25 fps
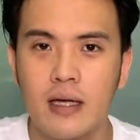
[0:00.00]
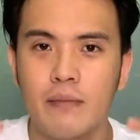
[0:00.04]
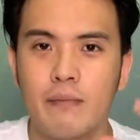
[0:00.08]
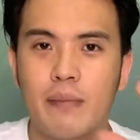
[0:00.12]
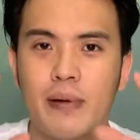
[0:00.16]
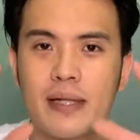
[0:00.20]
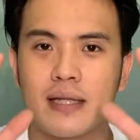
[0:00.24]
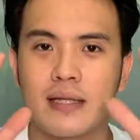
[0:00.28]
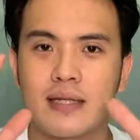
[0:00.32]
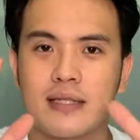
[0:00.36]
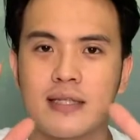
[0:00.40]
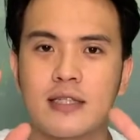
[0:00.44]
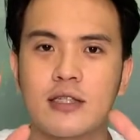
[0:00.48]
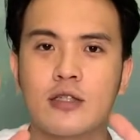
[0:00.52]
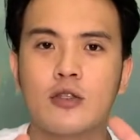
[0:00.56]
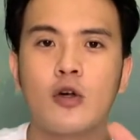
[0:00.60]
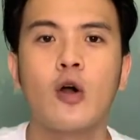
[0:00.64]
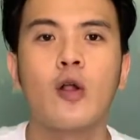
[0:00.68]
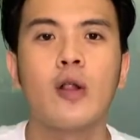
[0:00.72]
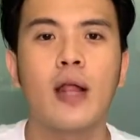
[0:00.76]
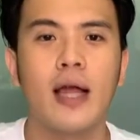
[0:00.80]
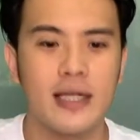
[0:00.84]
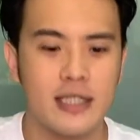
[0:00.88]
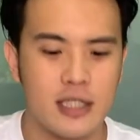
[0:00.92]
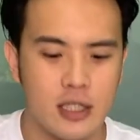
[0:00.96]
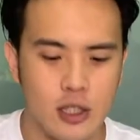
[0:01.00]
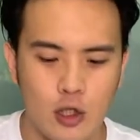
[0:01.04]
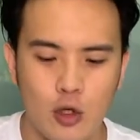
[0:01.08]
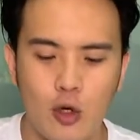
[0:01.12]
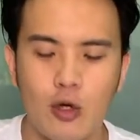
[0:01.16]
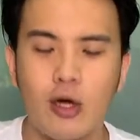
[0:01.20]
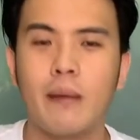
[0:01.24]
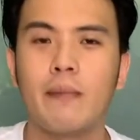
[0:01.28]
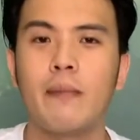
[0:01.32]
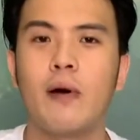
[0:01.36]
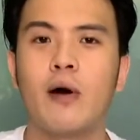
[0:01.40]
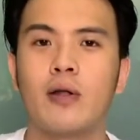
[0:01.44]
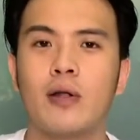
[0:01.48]
but the soil has soaked
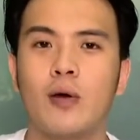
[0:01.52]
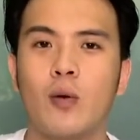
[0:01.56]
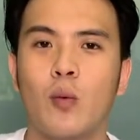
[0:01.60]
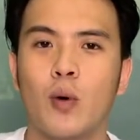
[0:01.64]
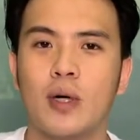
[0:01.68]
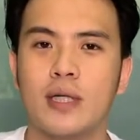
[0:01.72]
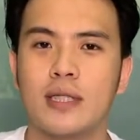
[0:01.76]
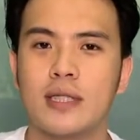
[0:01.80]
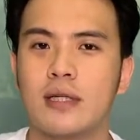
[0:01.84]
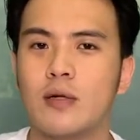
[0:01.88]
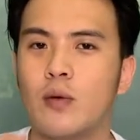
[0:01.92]
up all the water.